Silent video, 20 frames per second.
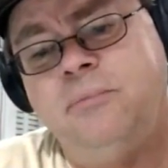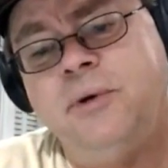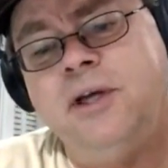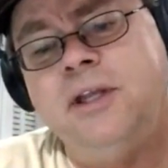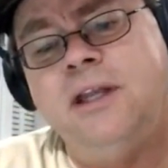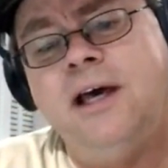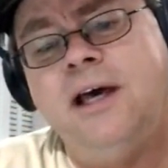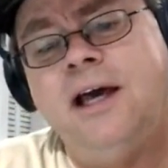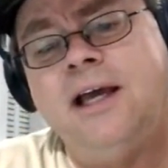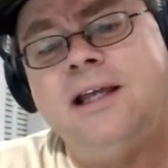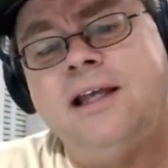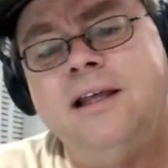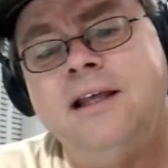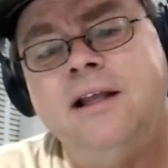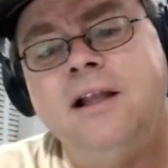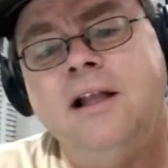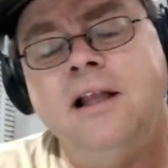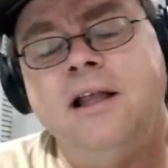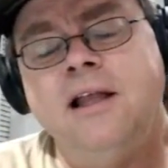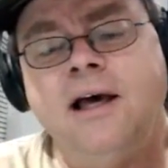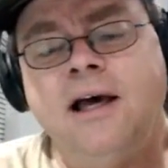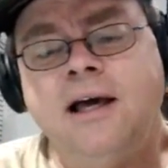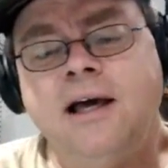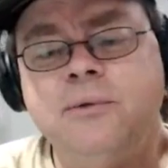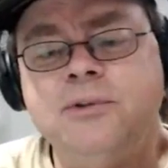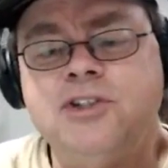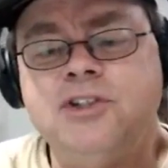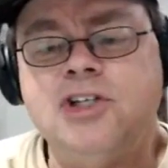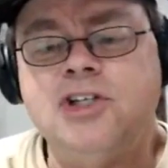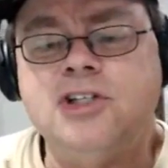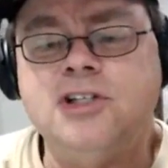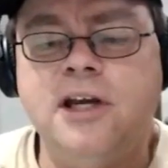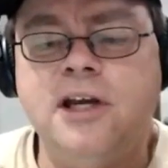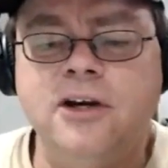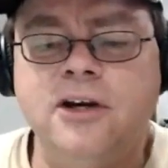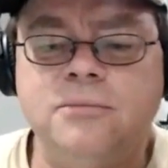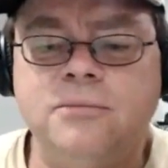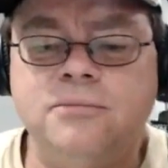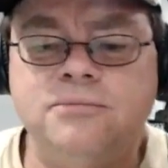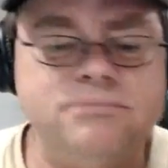But I was
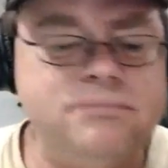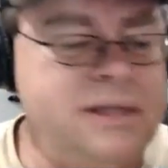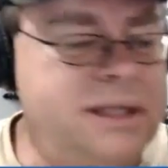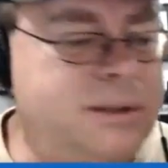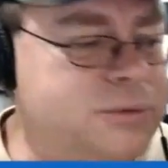shared.